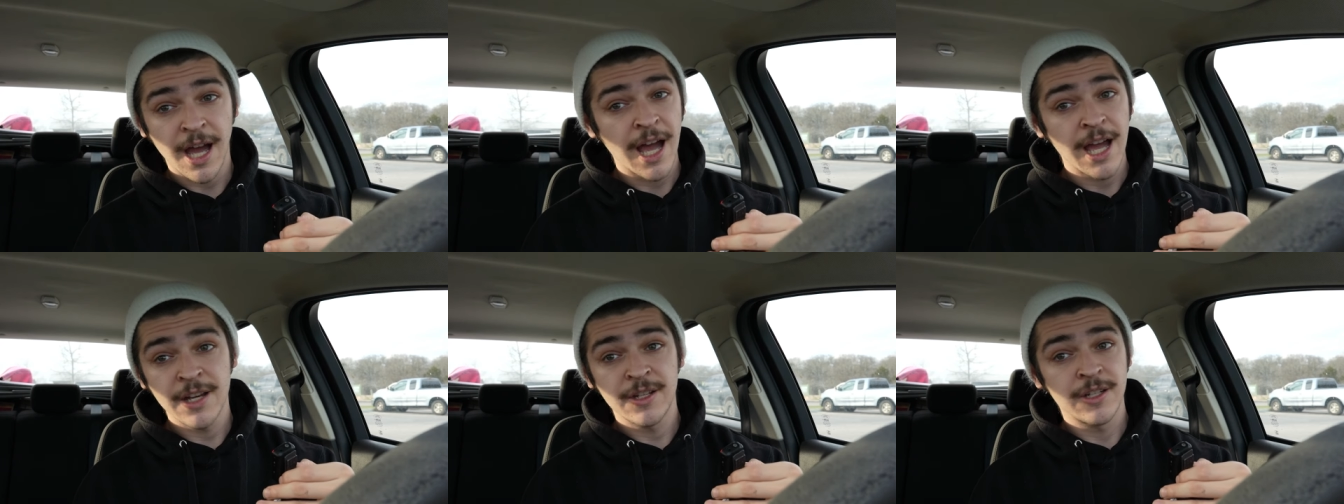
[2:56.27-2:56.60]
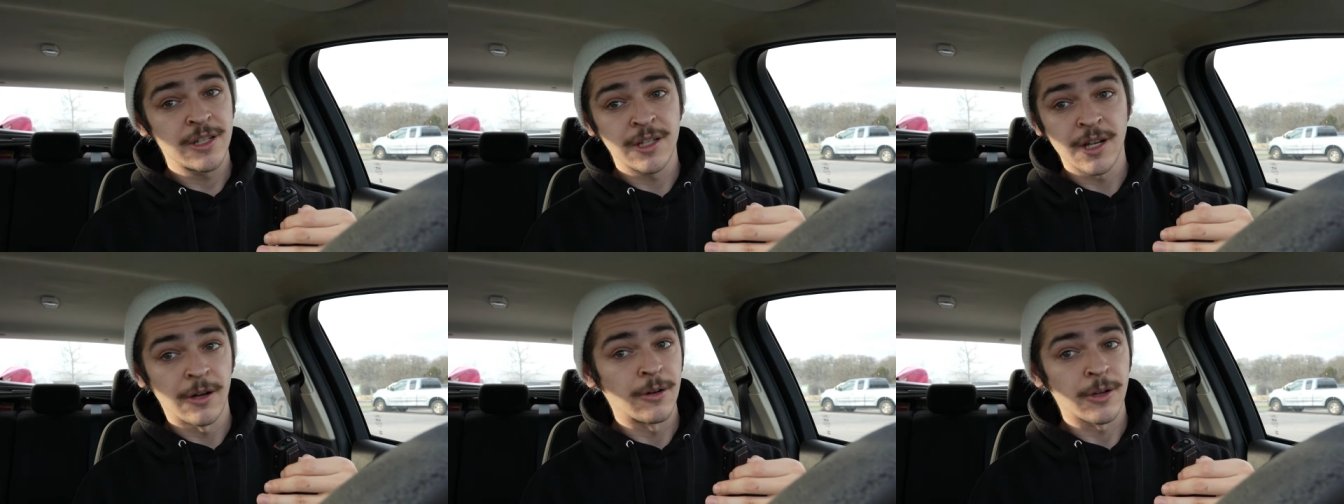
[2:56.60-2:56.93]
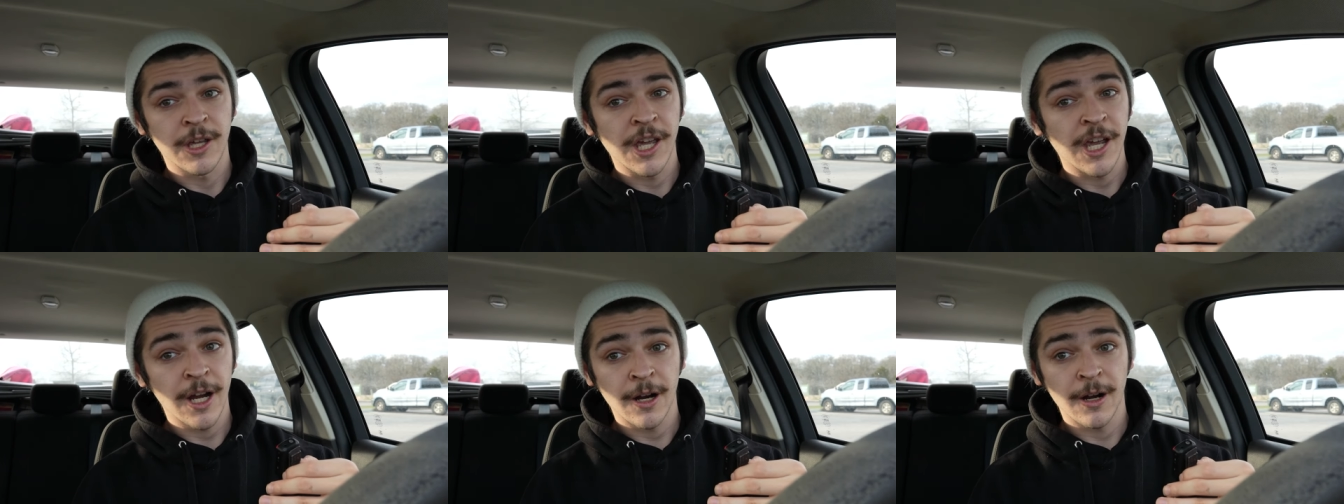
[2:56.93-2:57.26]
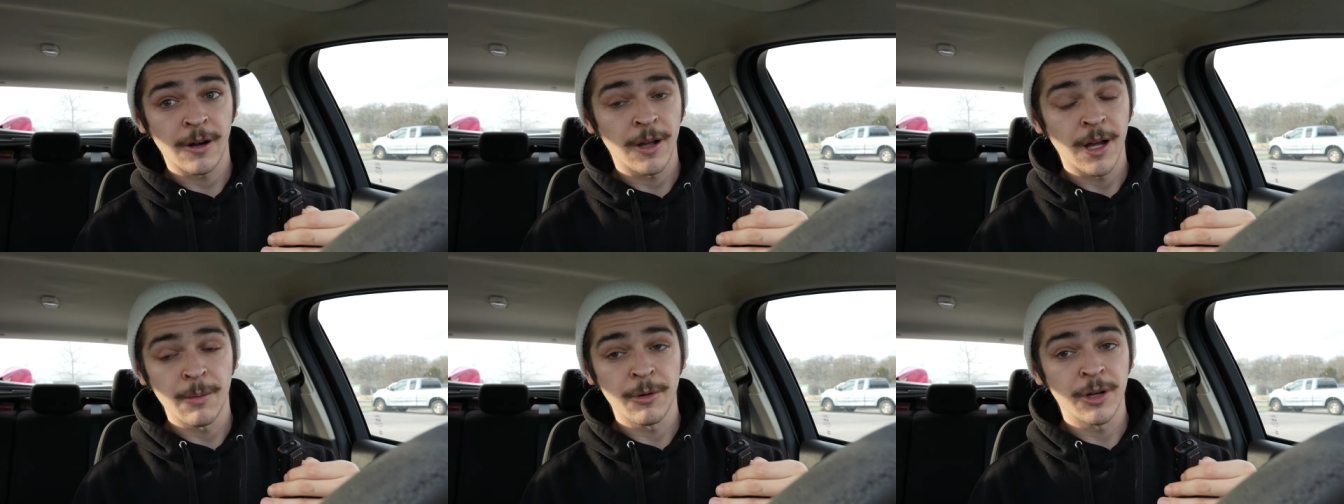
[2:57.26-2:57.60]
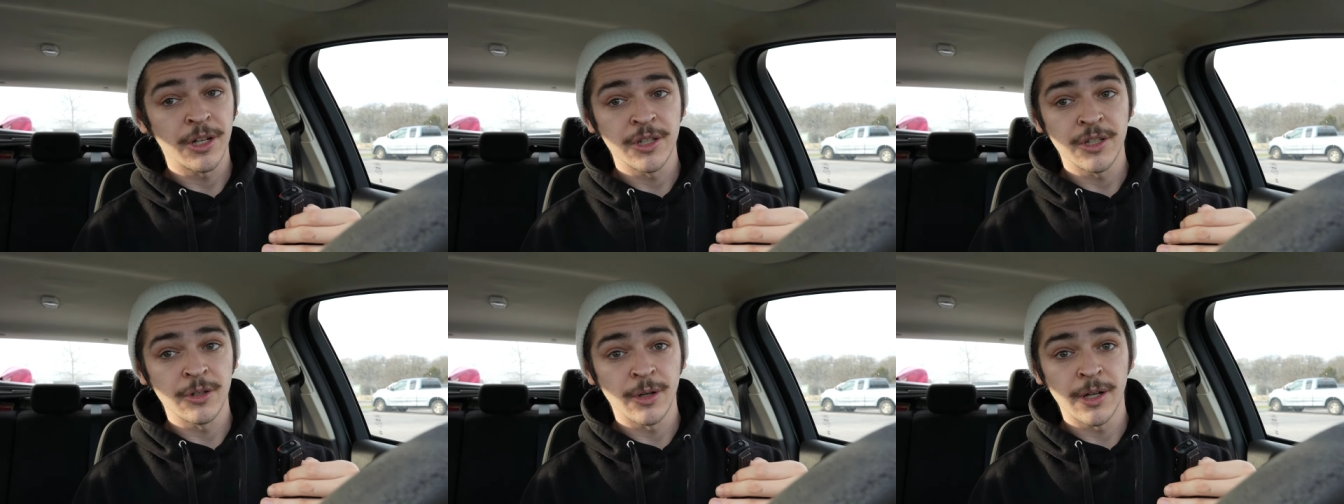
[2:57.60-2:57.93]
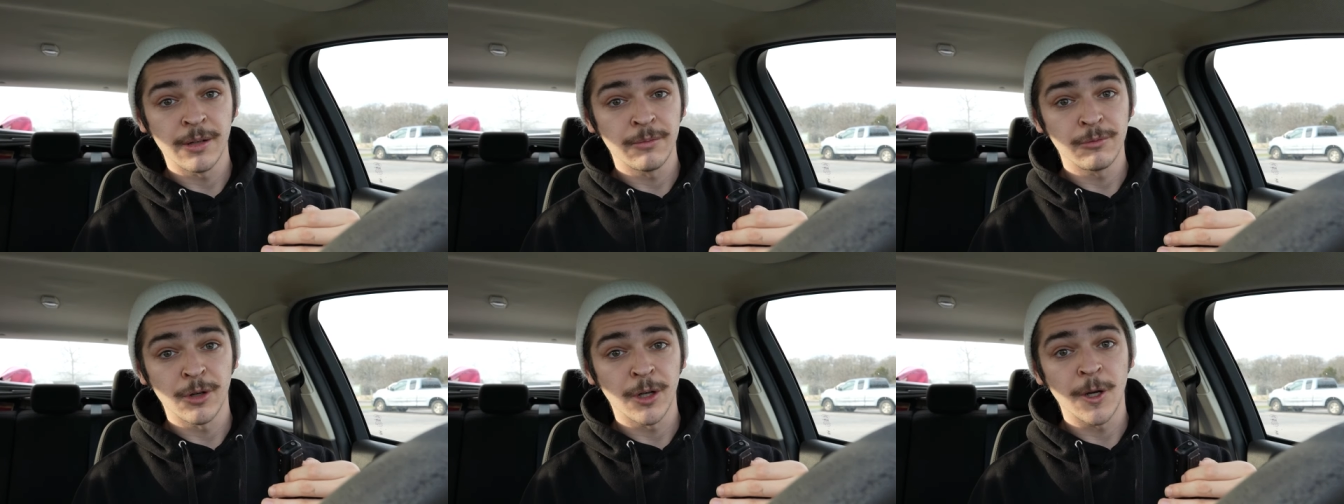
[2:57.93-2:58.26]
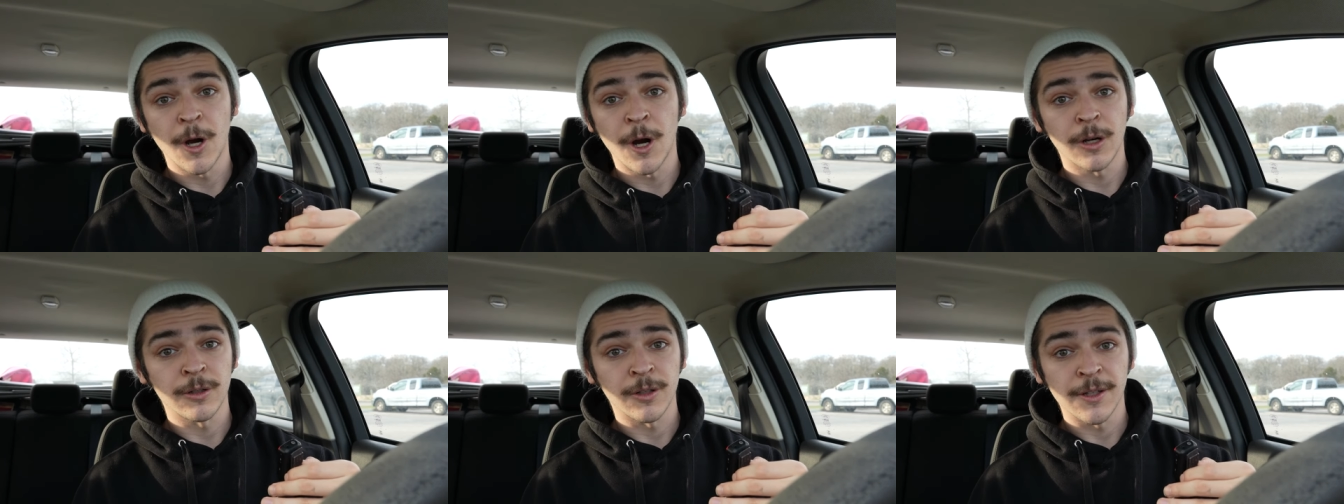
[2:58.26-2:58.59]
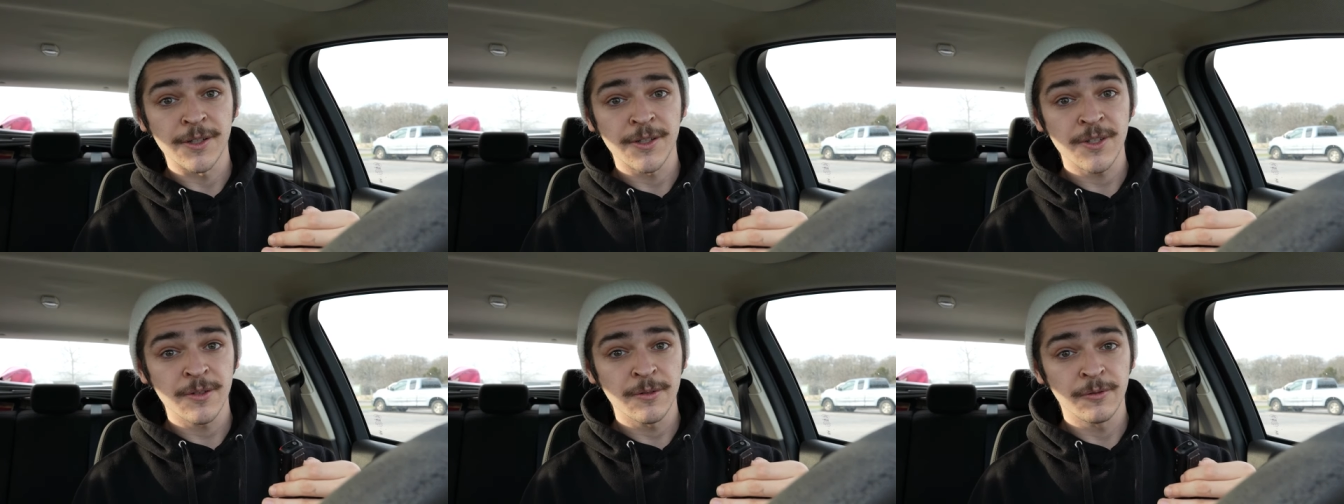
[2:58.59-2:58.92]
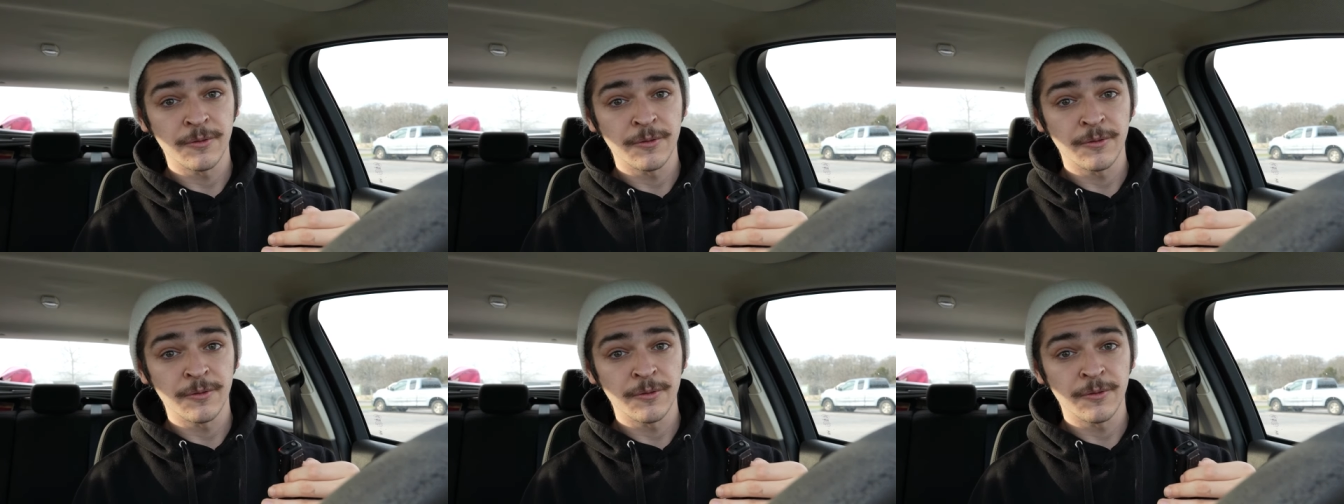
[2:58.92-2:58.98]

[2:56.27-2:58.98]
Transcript: I don't care. I'm going to do it regardless.